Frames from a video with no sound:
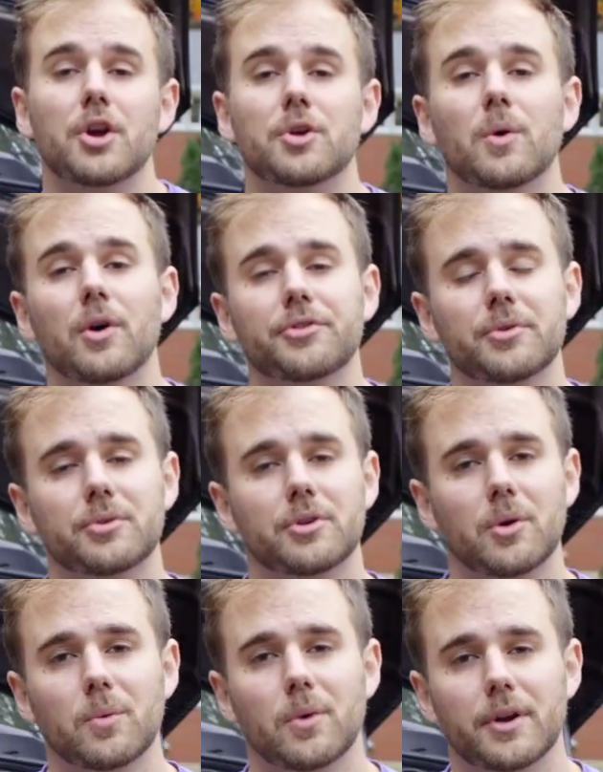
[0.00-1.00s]
you also
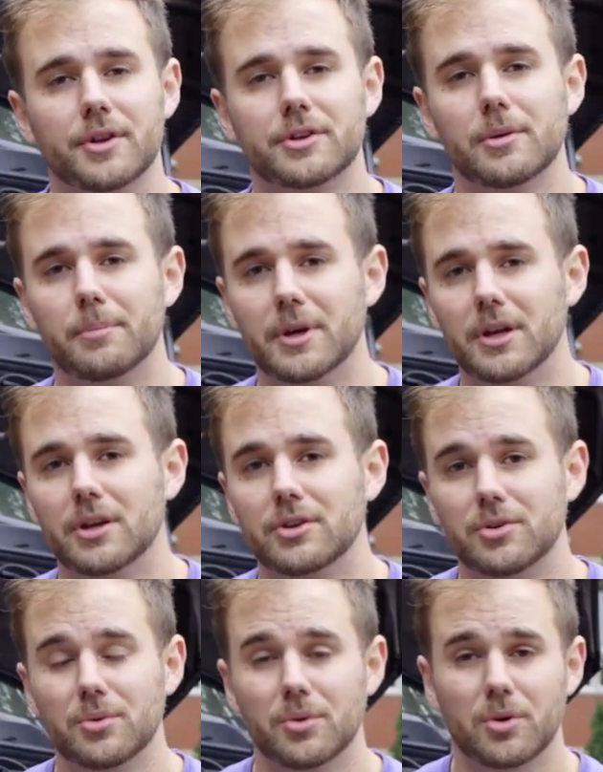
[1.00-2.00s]
don't want it to be
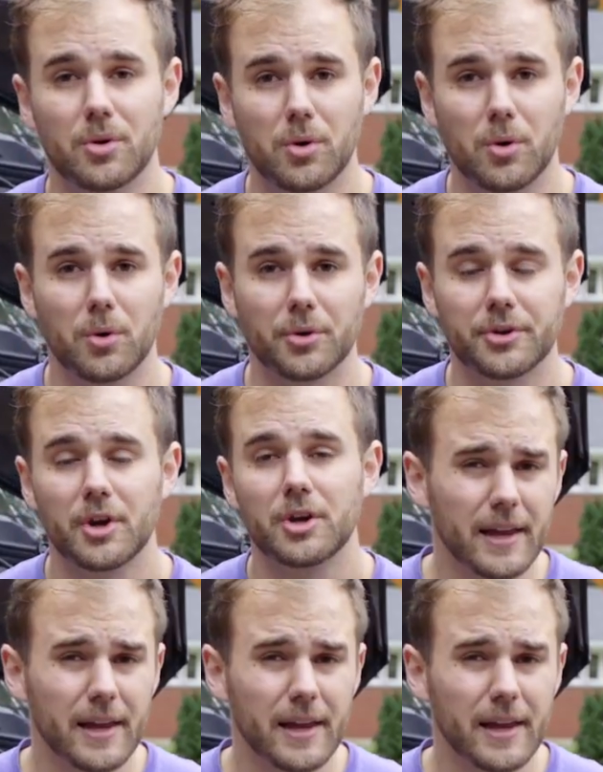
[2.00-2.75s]
too cold.